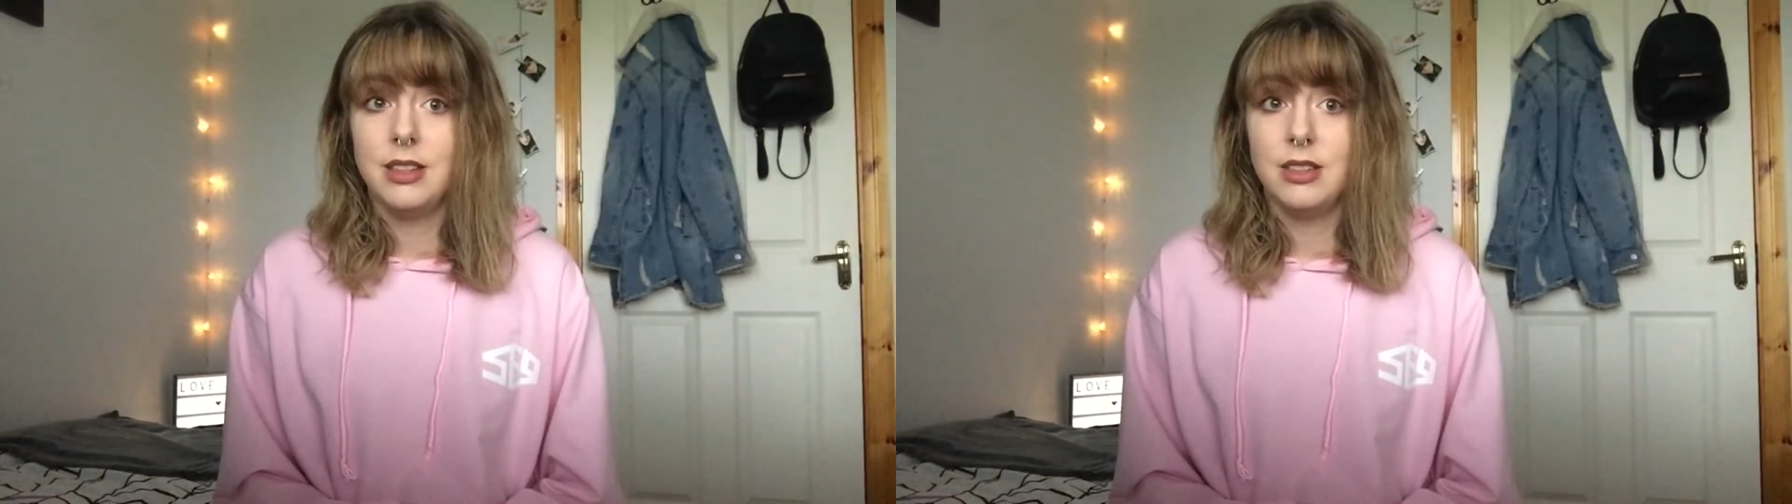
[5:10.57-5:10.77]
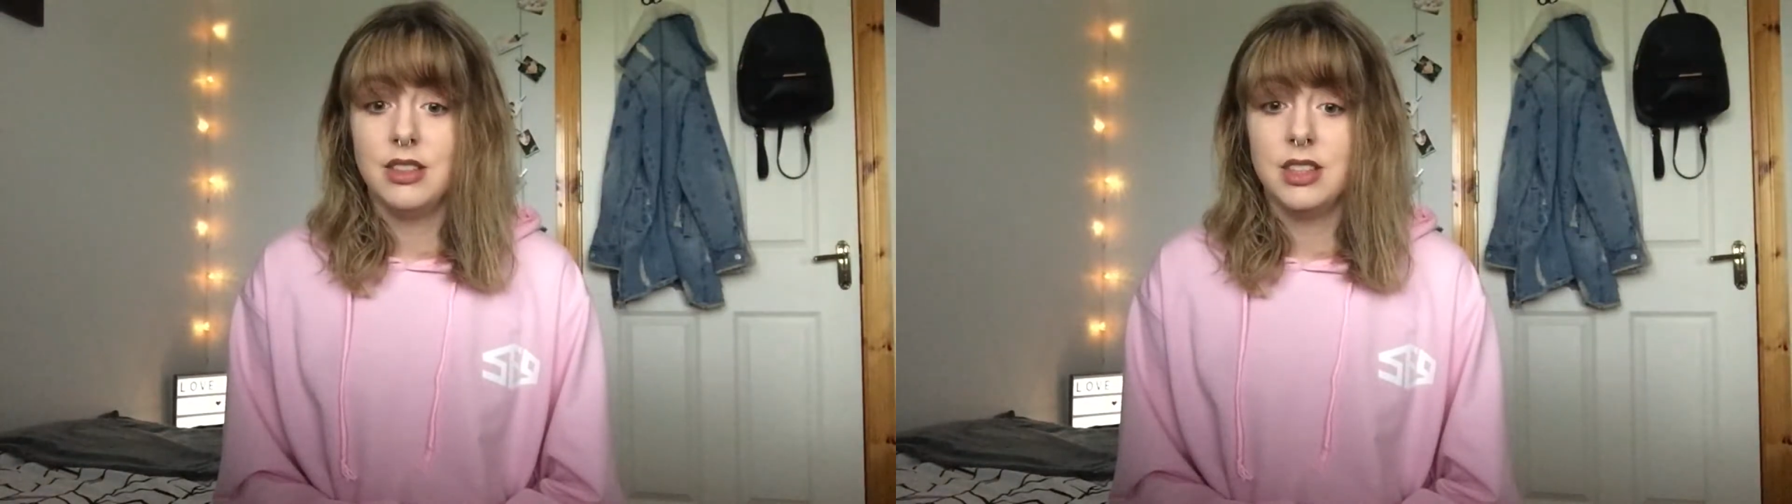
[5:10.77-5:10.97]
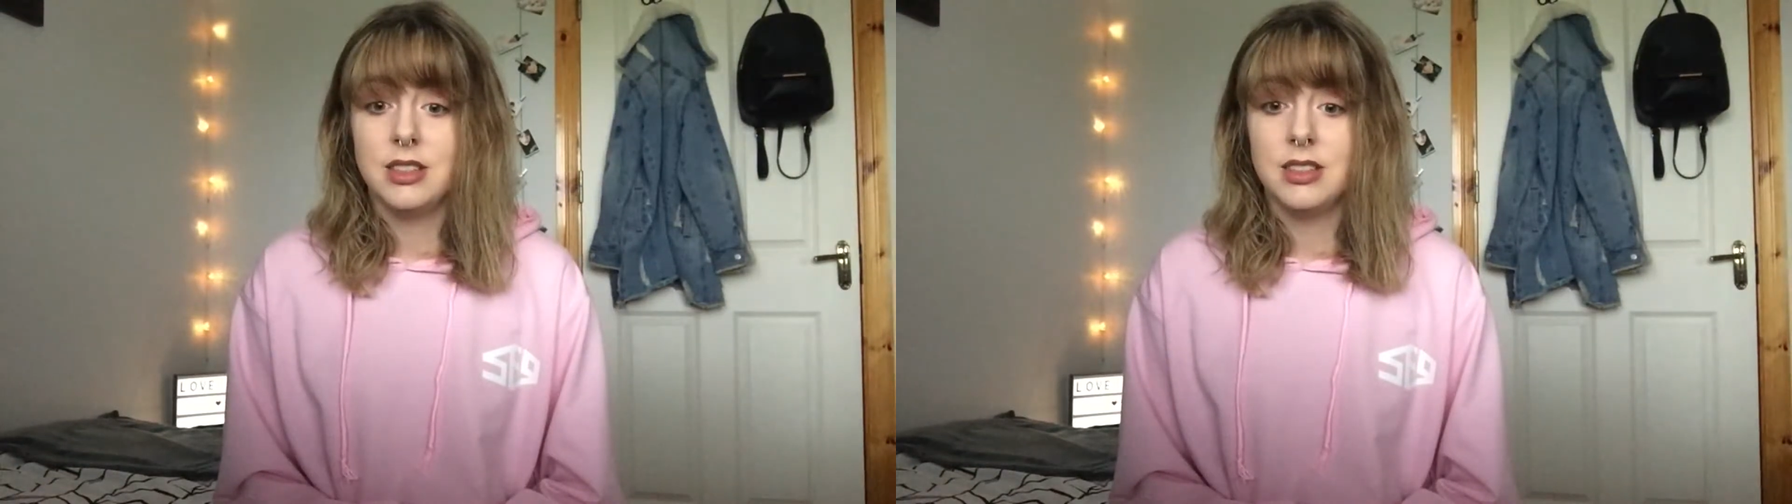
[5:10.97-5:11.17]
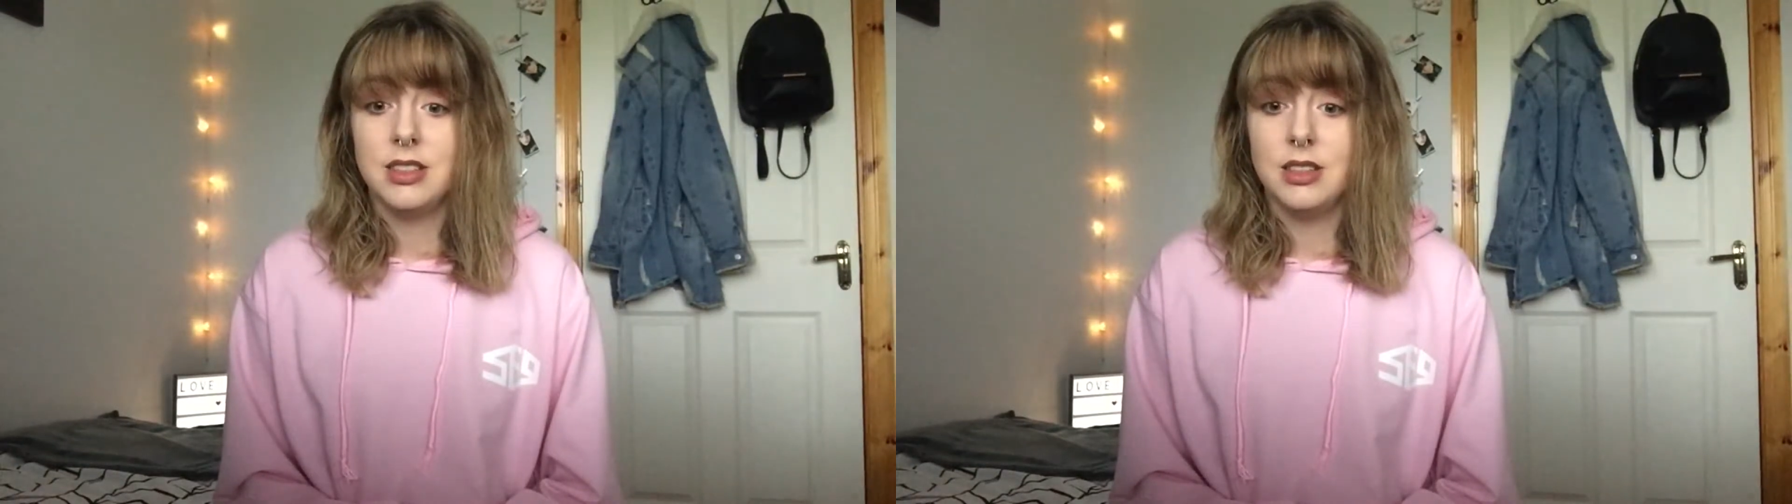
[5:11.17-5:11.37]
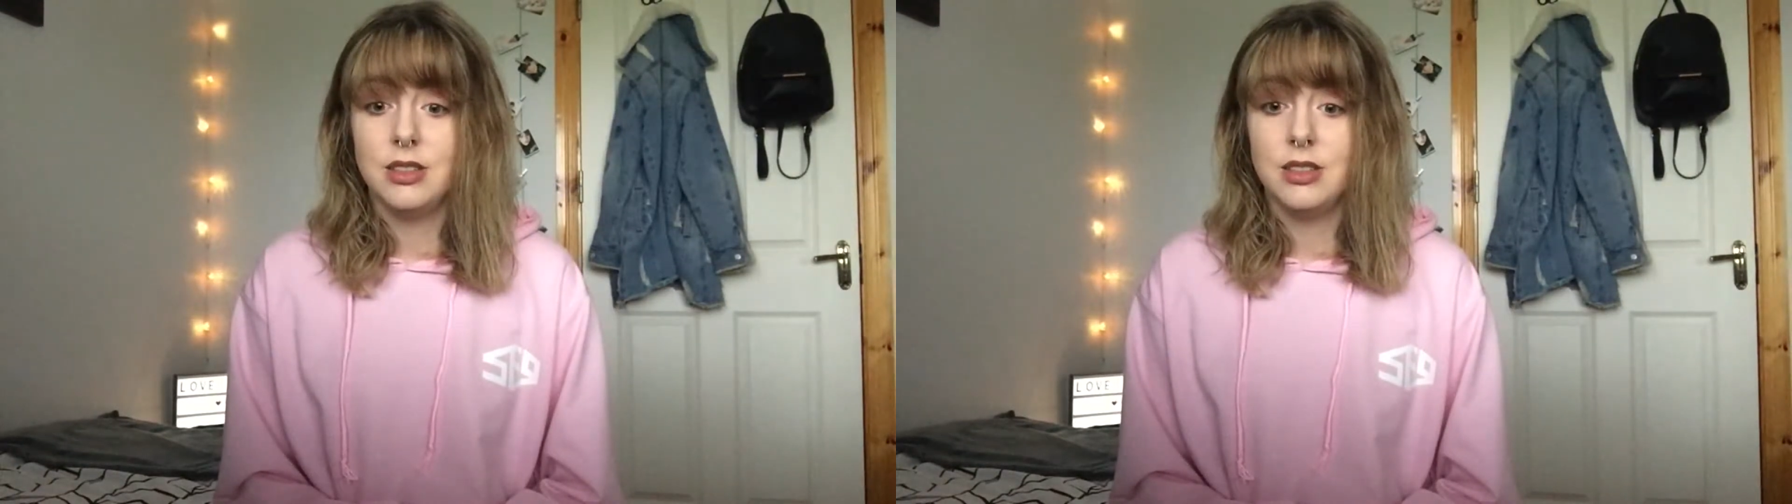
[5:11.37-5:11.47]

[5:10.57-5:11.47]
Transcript: I do listen